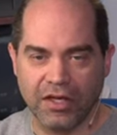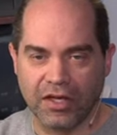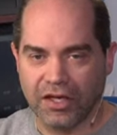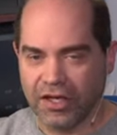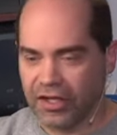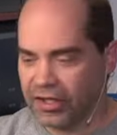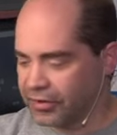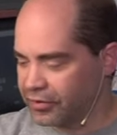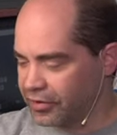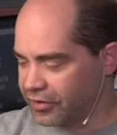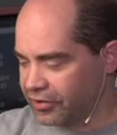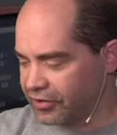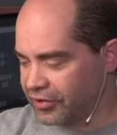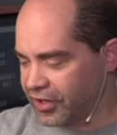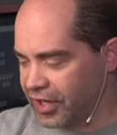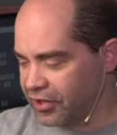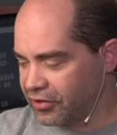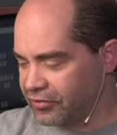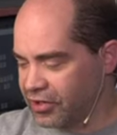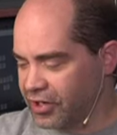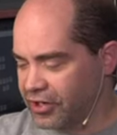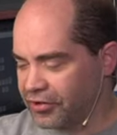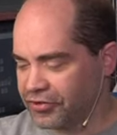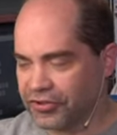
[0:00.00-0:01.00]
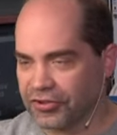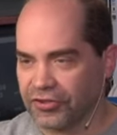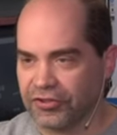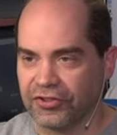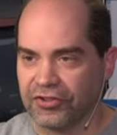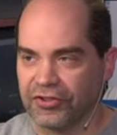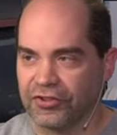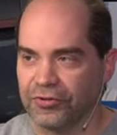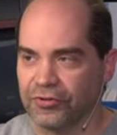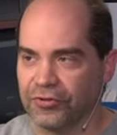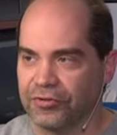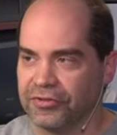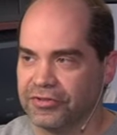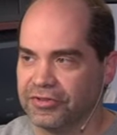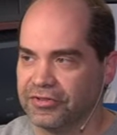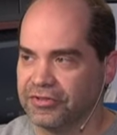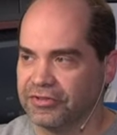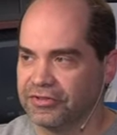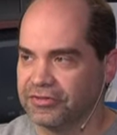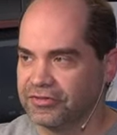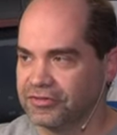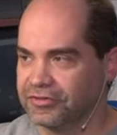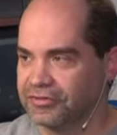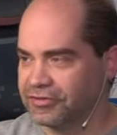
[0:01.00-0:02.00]
because that allows you to,
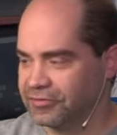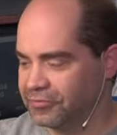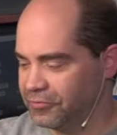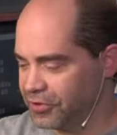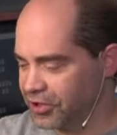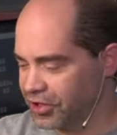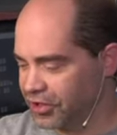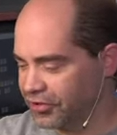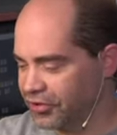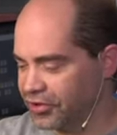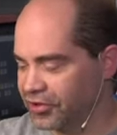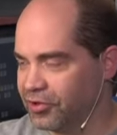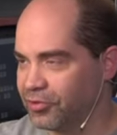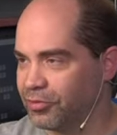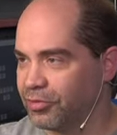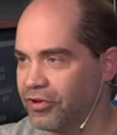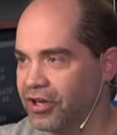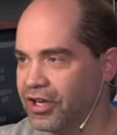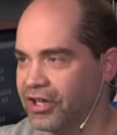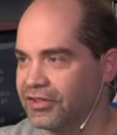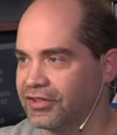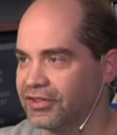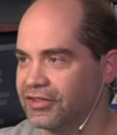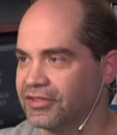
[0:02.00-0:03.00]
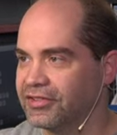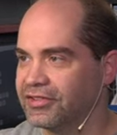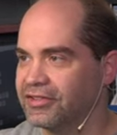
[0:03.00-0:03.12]
with a single press,